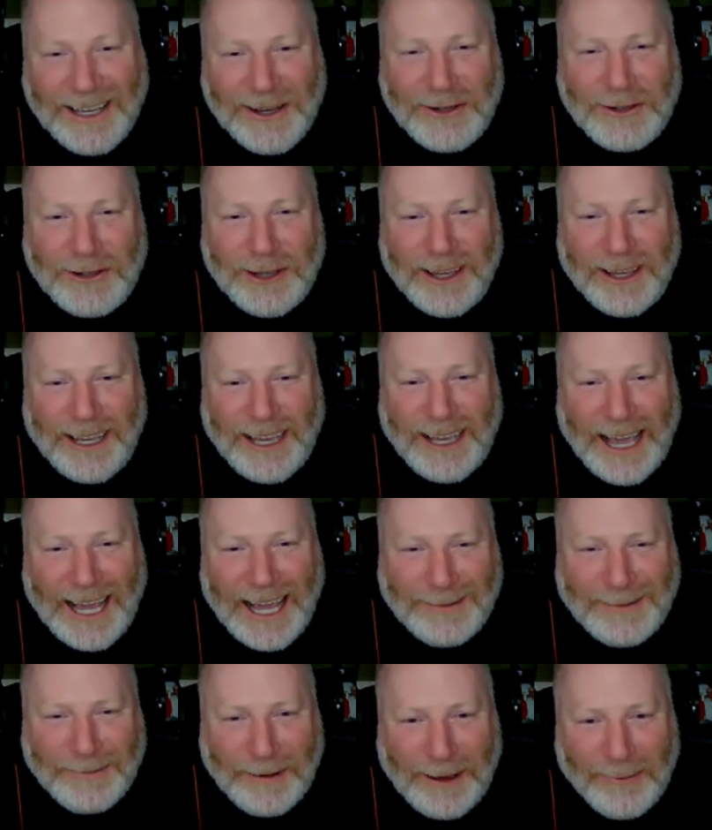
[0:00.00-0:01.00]
Usually, you
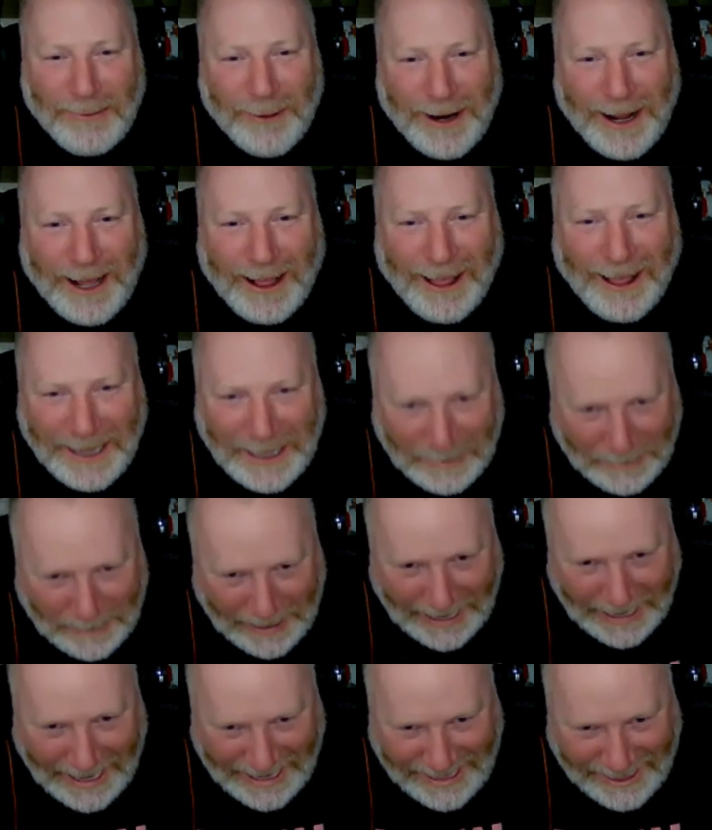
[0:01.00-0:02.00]
ask me what I liked
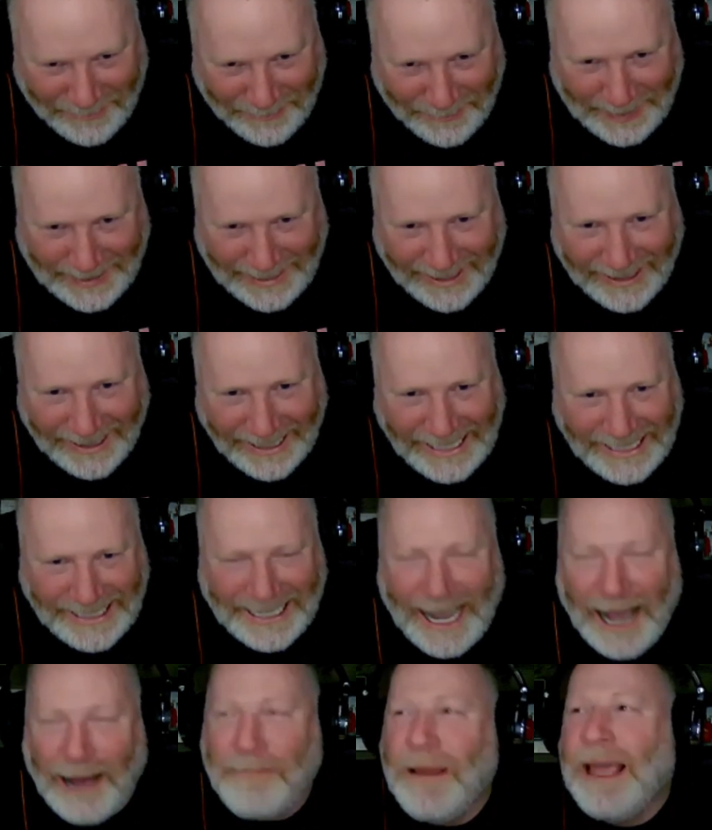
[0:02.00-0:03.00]
about the PLE,
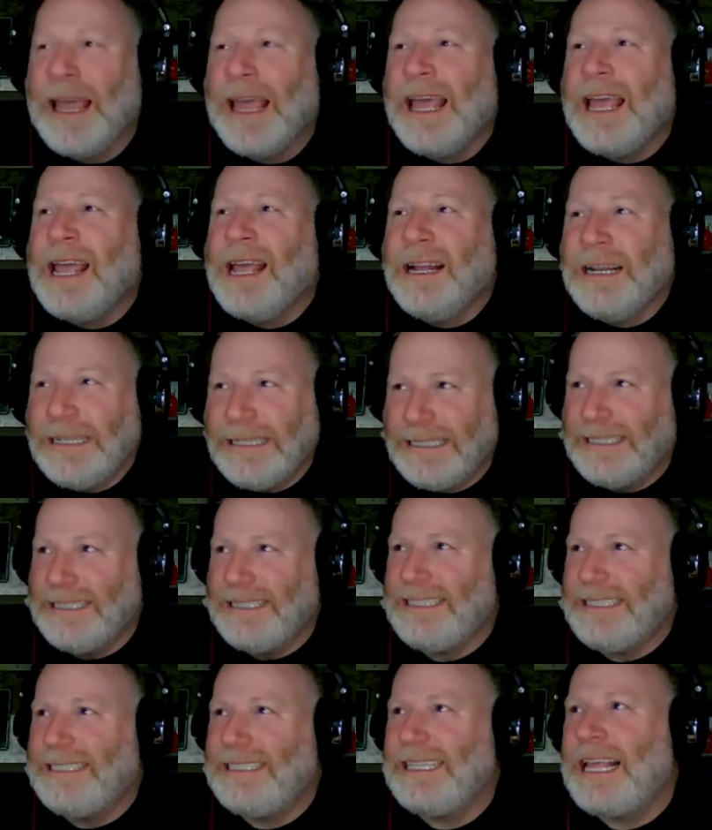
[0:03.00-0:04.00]
Tom.
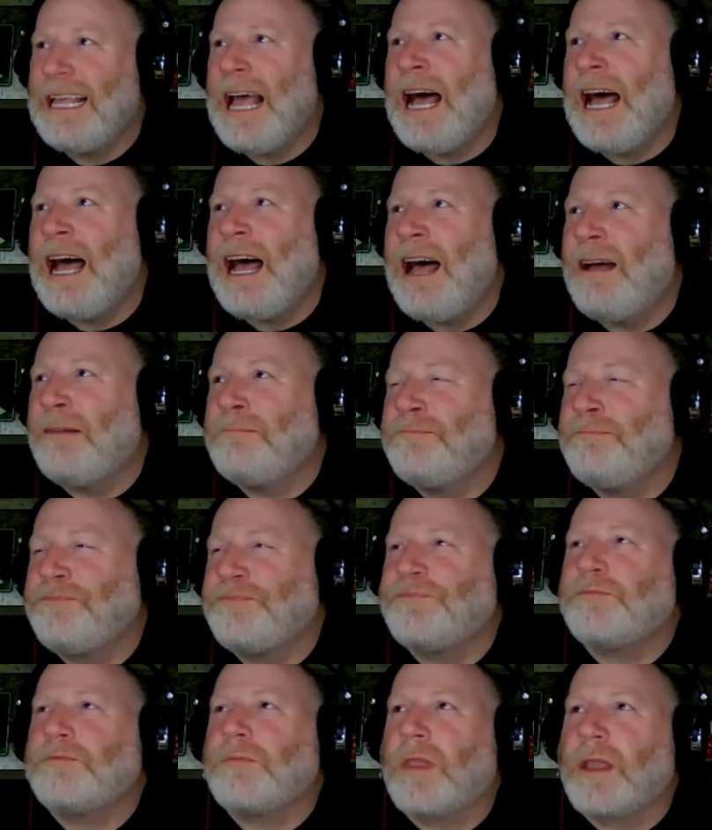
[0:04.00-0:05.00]
Um,
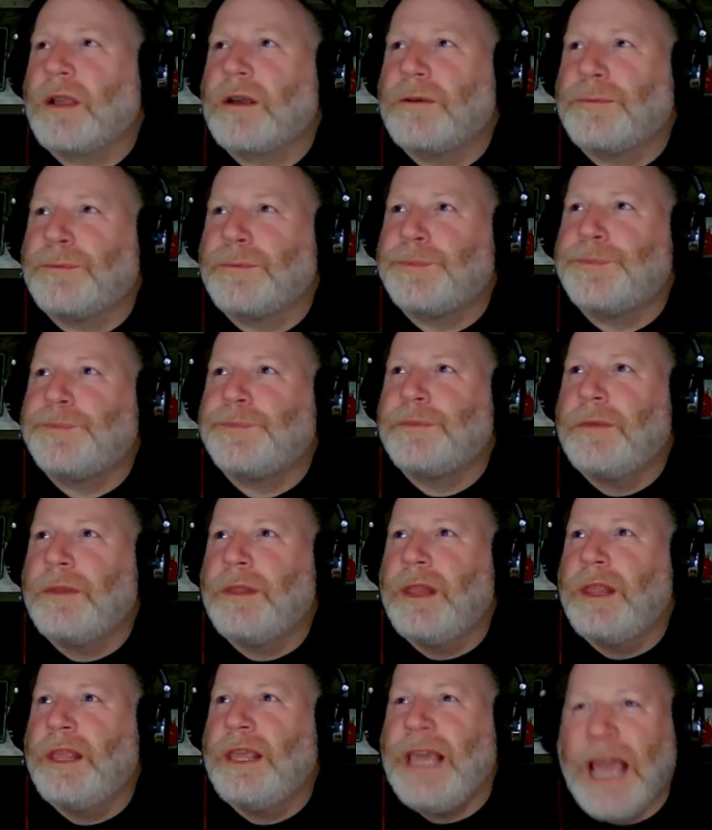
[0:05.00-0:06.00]

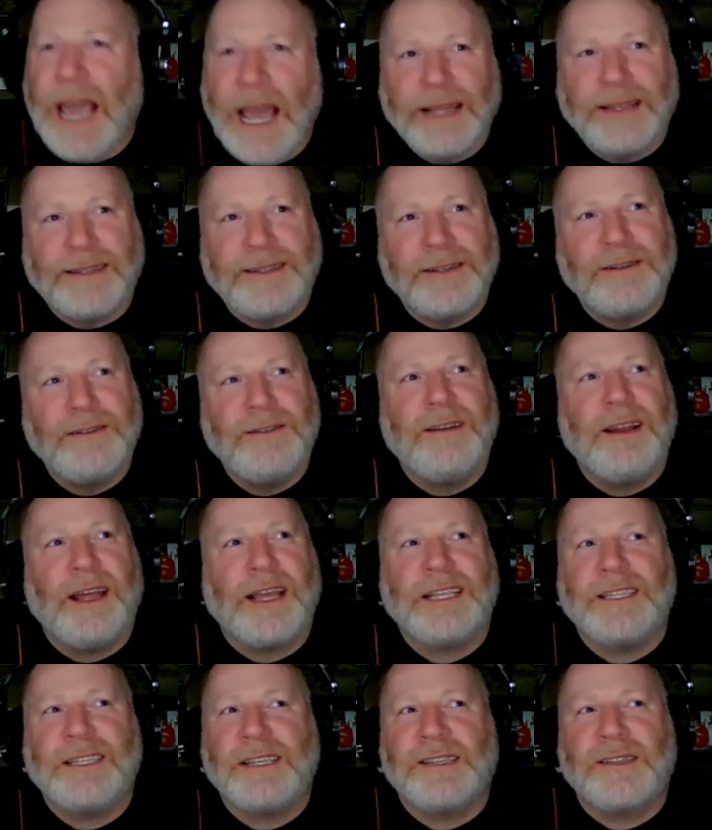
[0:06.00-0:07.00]
yeah, dude,
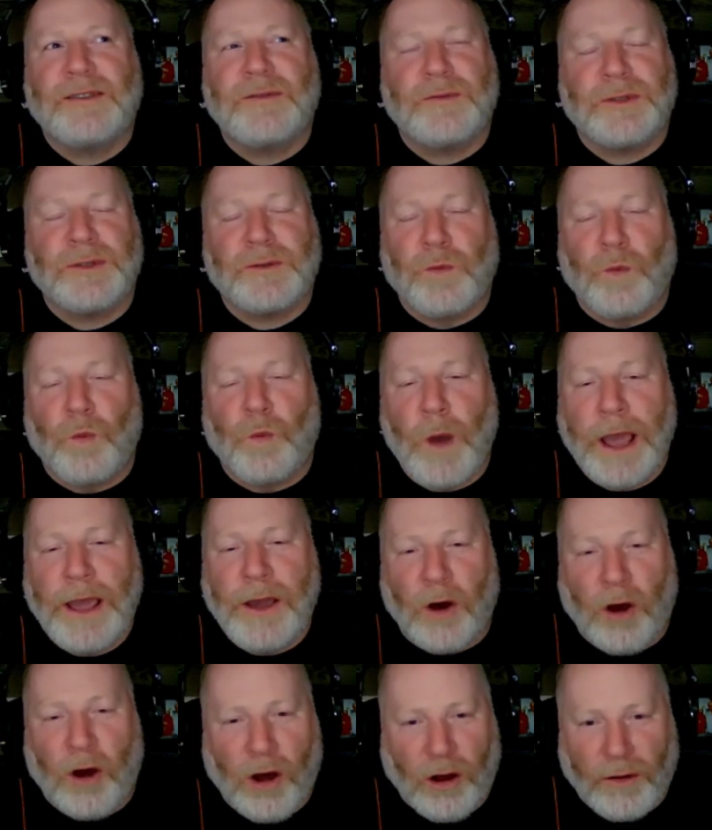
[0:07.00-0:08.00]
like just was way
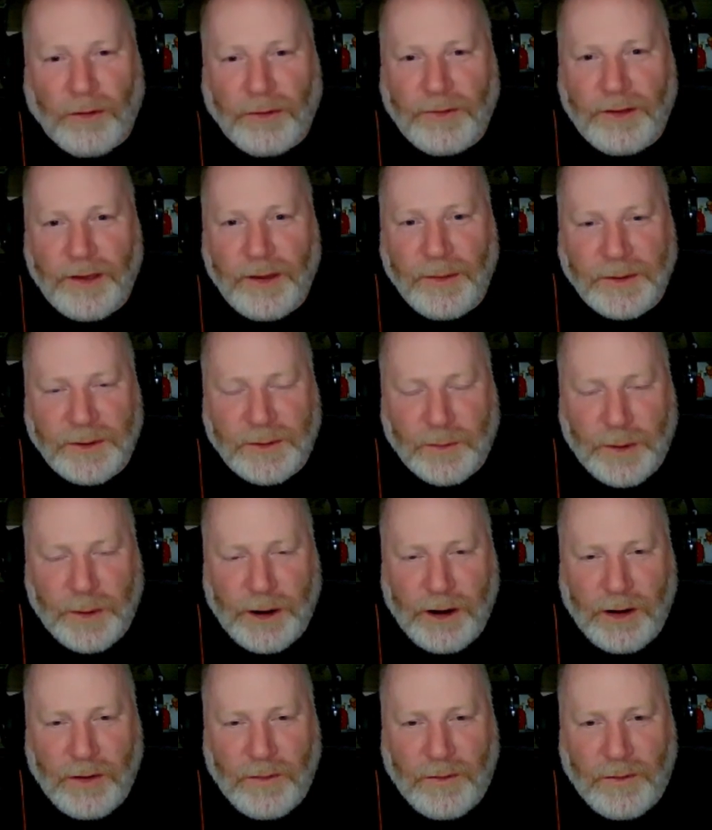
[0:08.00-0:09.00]
off. It was
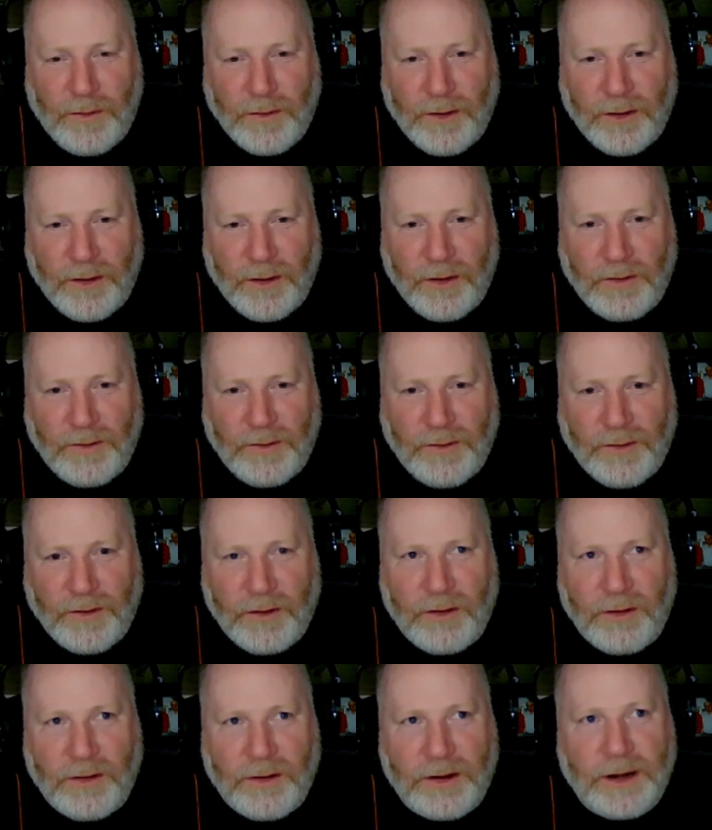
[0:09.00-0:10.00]
weird for
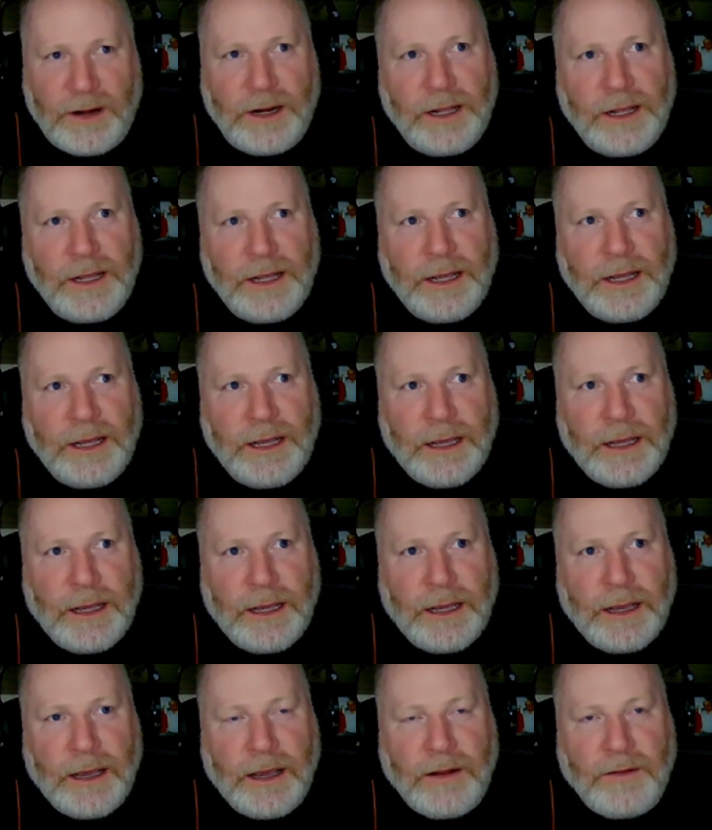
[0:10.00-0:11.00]
for
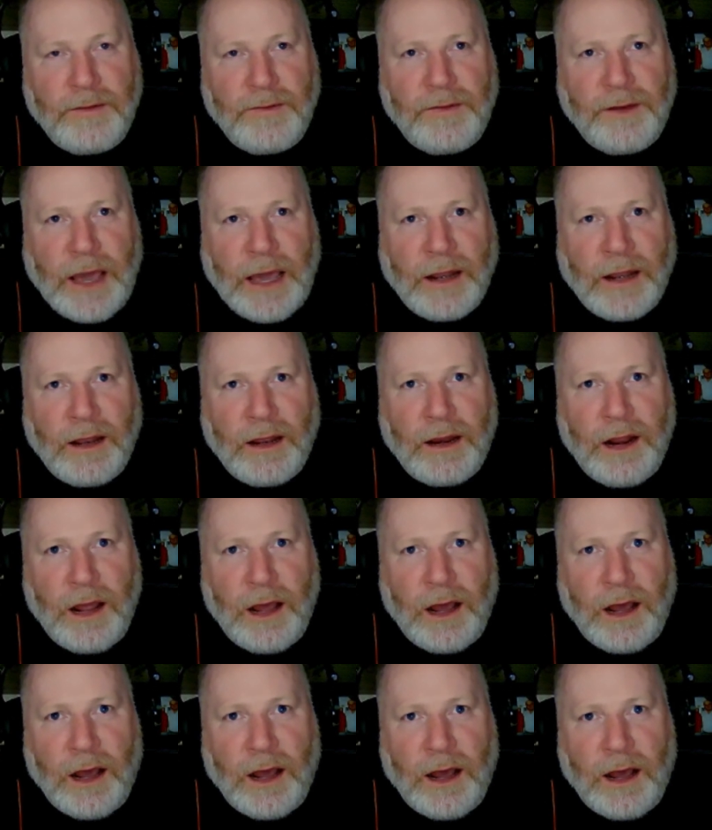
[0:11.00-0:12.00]
an event
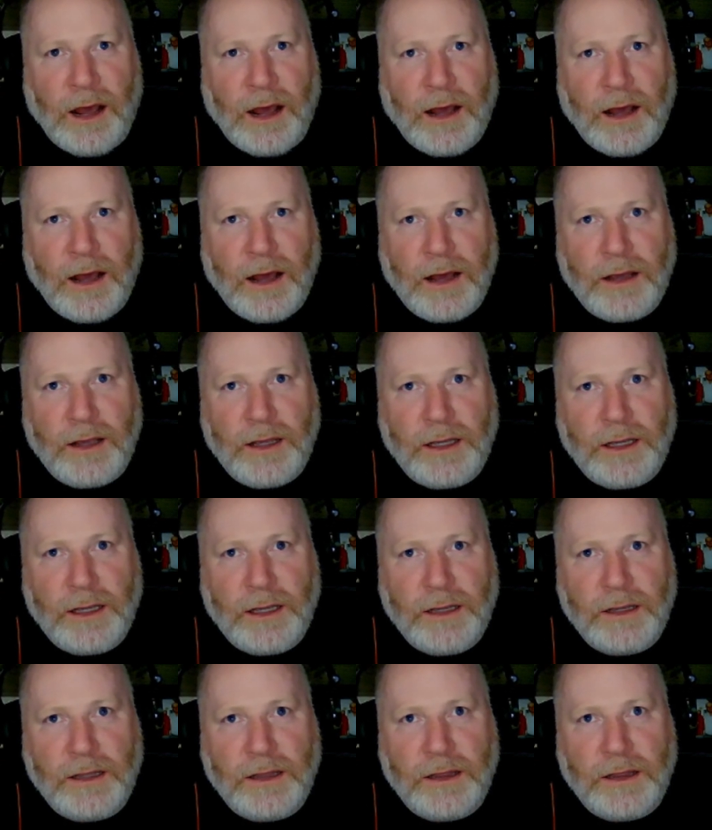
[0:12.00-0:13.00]
uh
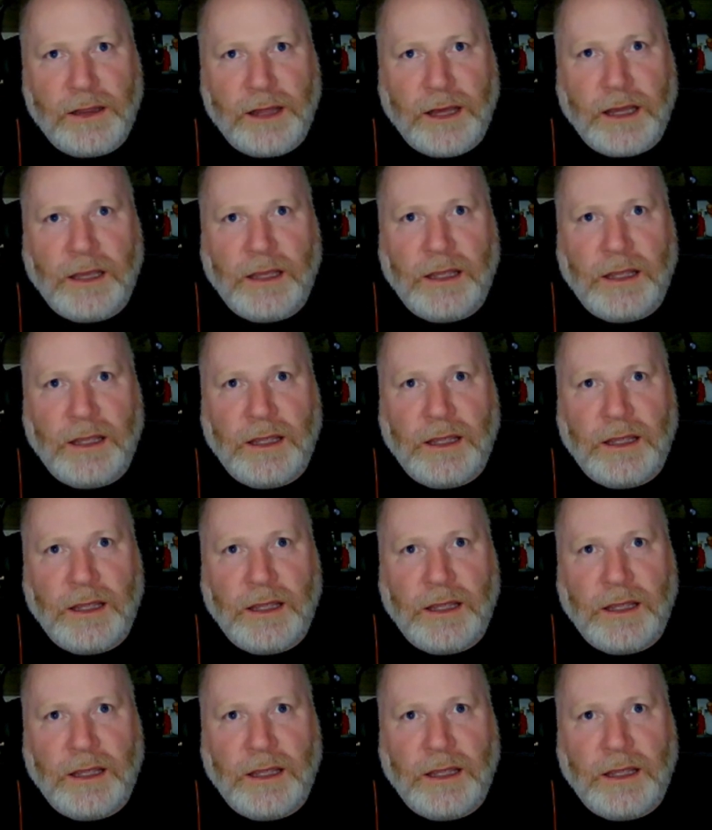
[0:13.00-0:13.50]
like